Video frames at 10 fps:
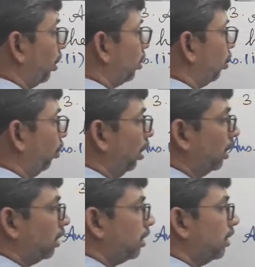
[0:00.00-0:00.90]

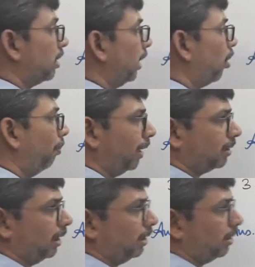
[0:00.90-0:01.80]
So, this is a
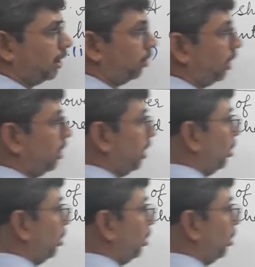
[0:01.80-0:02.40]
complex sentence, as you can see,